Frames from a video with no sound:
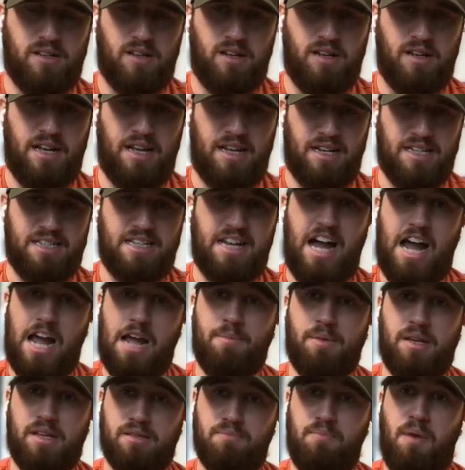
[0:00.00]
at a
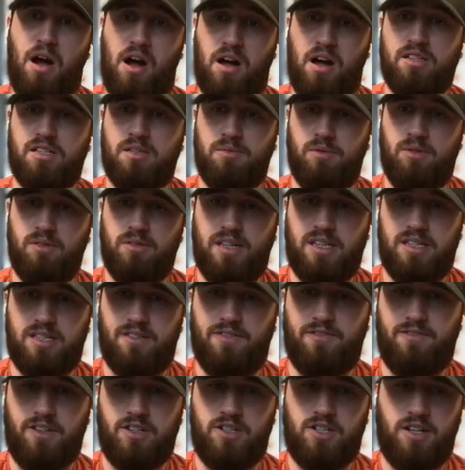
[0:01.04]
time as possible that's
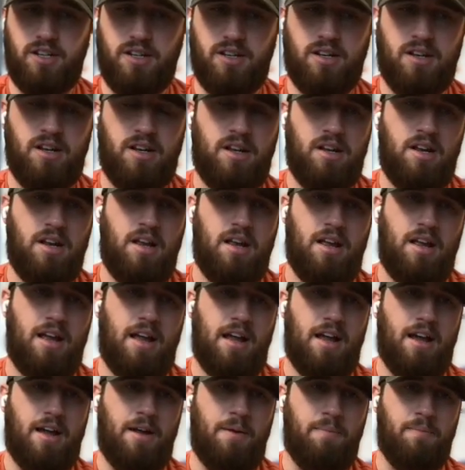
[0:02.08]
efficient,
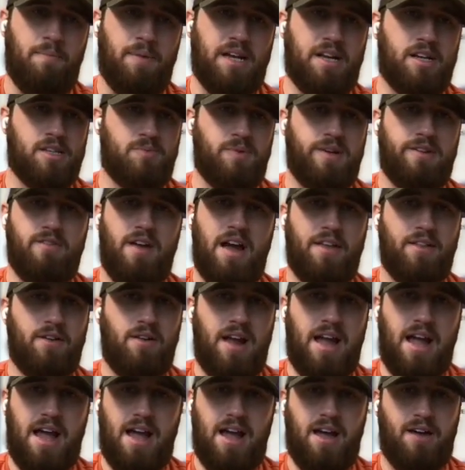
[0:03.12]
because we'd
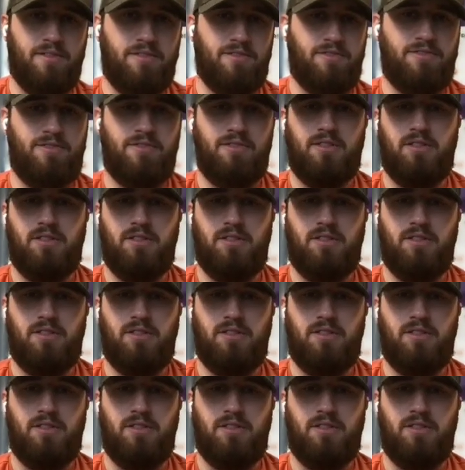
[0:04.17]
rather have